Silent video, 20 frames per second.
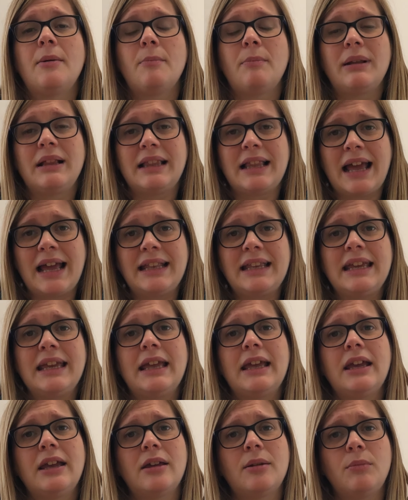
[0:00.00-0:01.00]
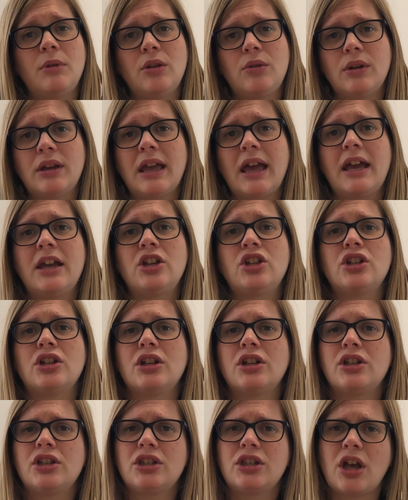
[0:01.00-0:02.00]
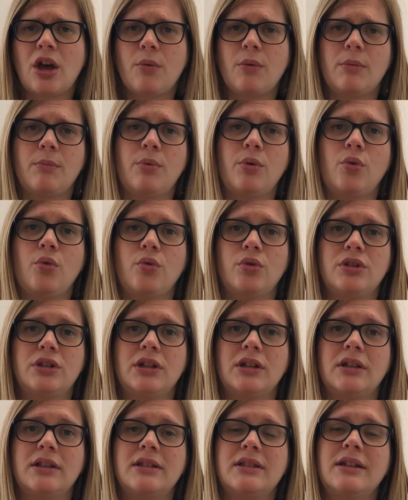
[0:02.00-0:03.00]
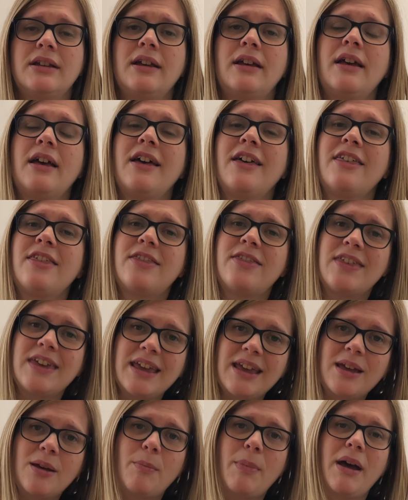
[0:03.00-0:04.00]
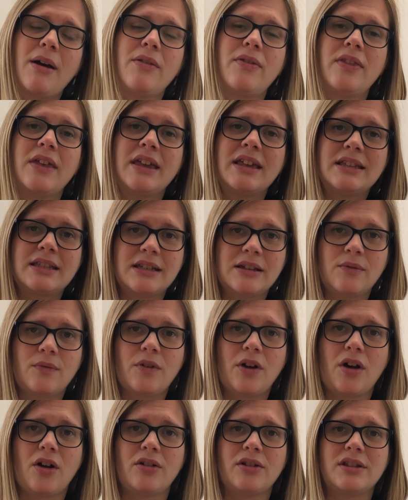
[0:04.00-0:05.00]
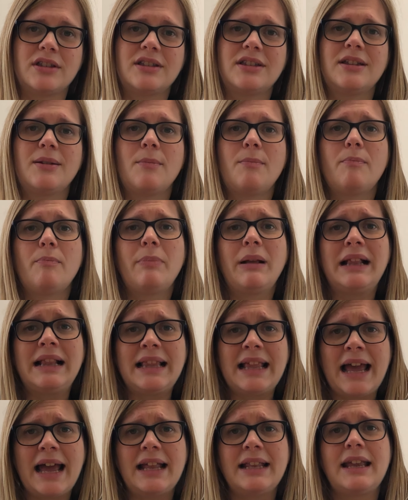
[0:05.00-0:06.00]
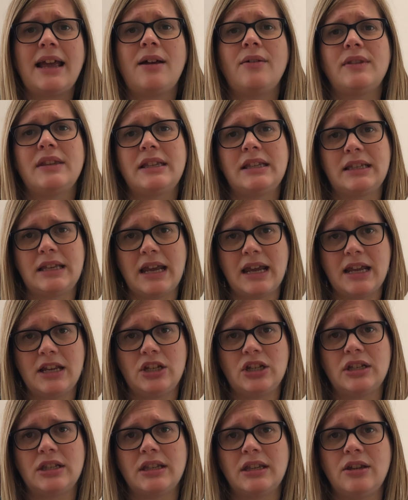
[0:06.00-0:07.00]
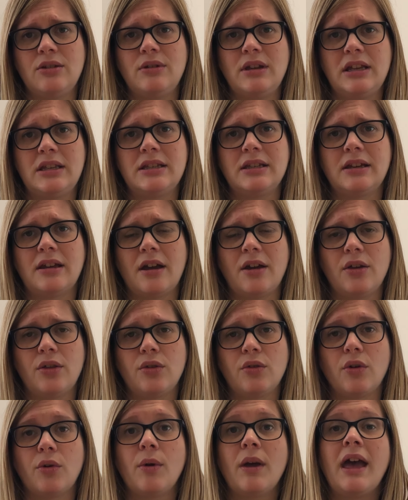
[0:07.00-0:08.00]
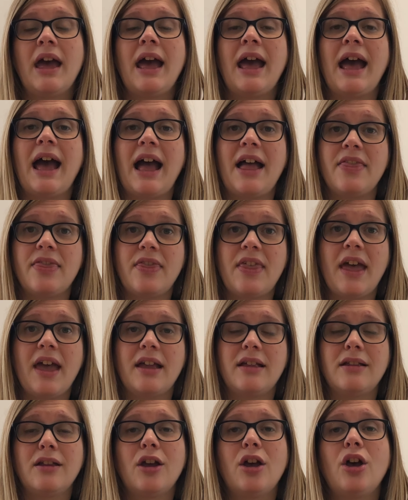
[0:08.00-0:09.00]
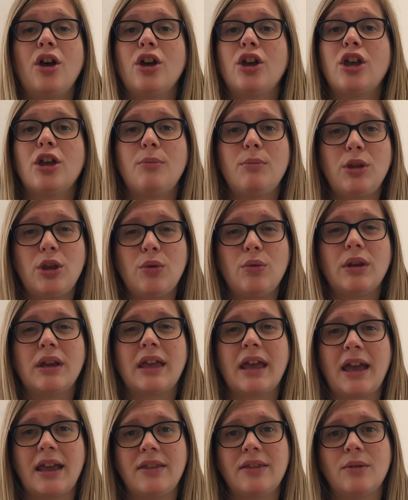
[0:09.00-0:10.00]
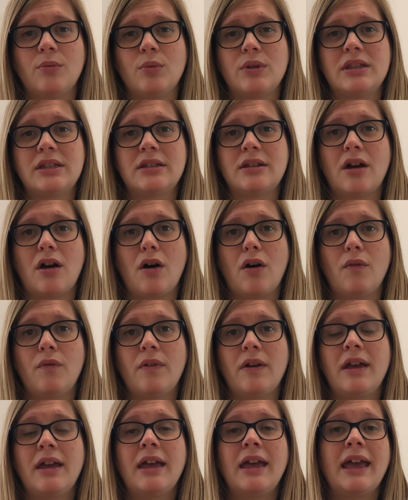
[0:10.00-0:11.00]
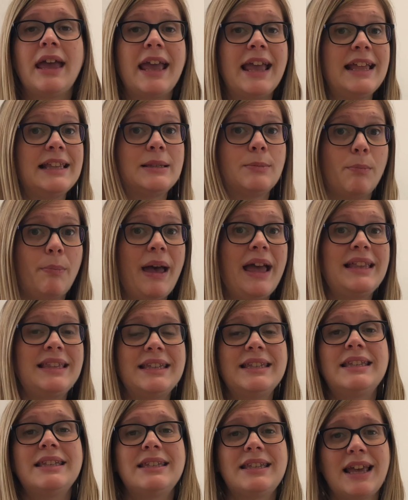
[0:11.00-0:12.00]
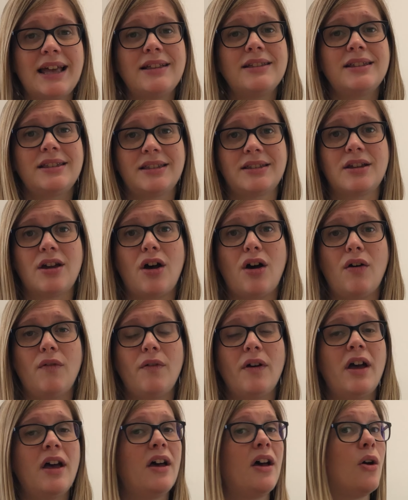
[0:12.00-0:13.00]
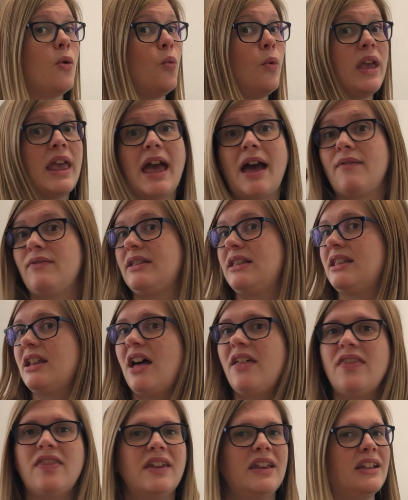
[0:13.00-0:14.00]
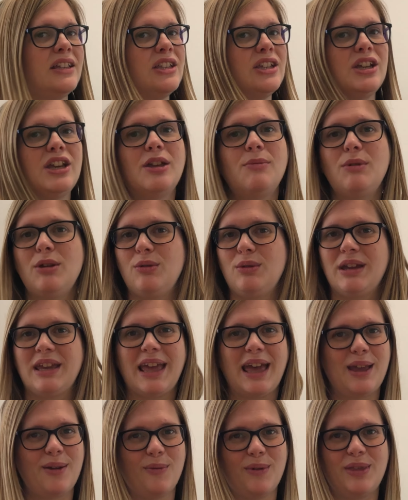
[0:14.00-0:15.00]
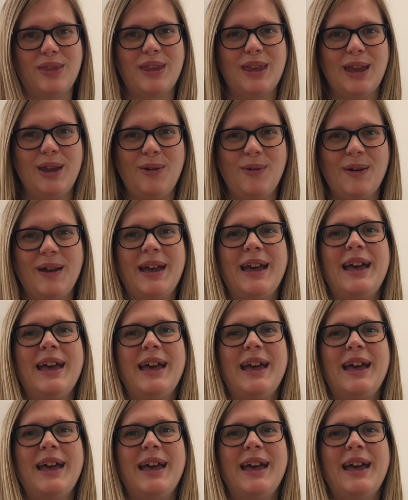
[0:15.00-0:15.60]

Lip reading: planning and communication are so important. Think about things in advance. Plan out the stages that you need to go through, and then communicate them with staff. It's better to tell staff we have nothing to communicate with you